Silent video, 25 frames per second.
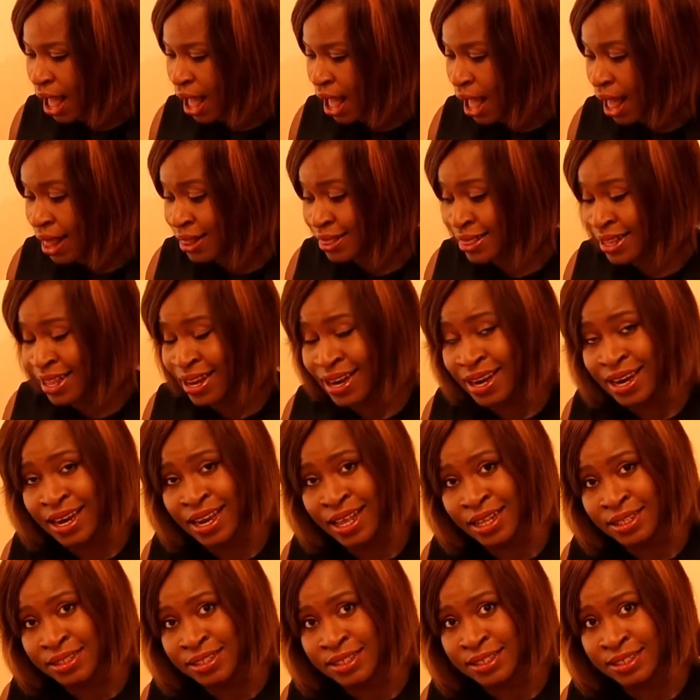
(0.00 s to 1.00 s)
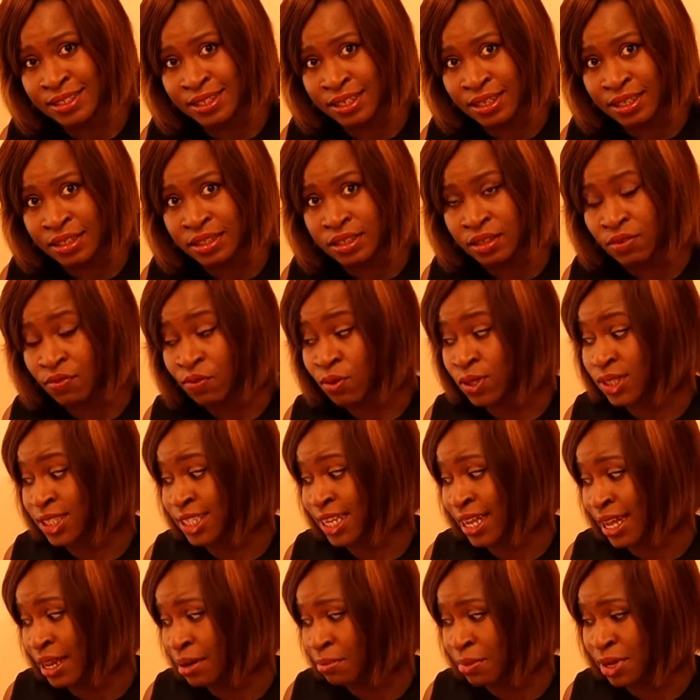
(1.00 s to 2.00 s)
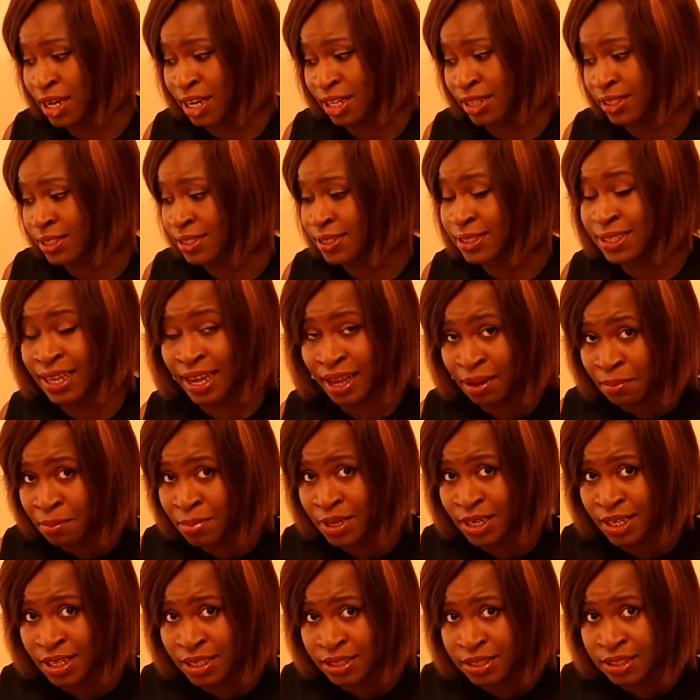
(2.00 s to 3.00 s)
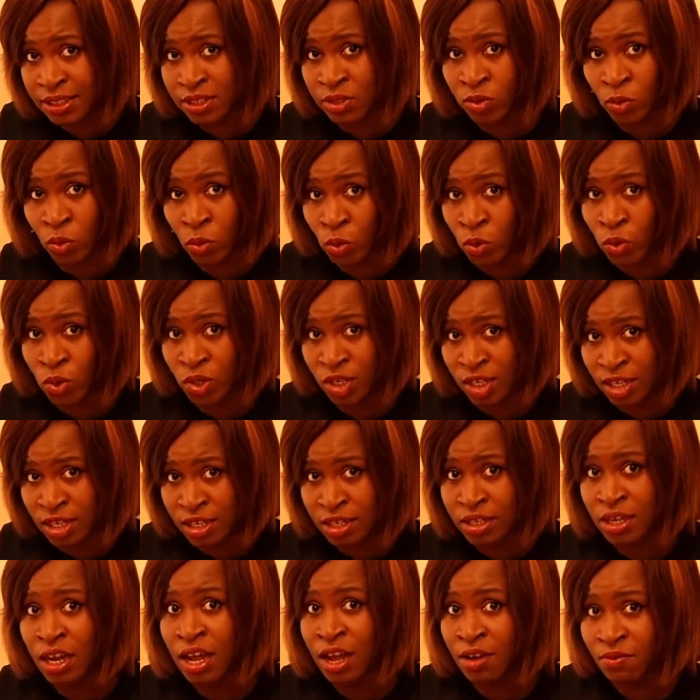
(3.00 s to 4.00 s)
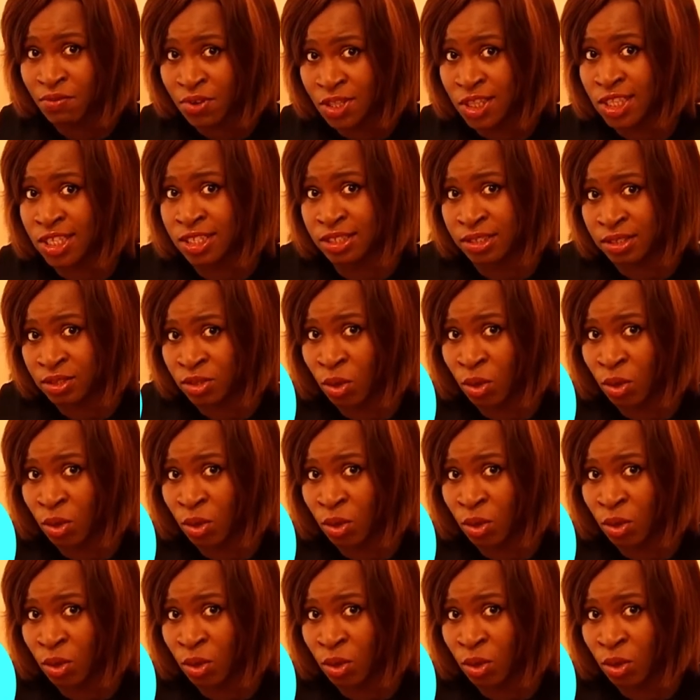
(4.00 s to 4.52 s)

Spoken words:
and then let sit for 10 minutes. 10 minutes is all you need for this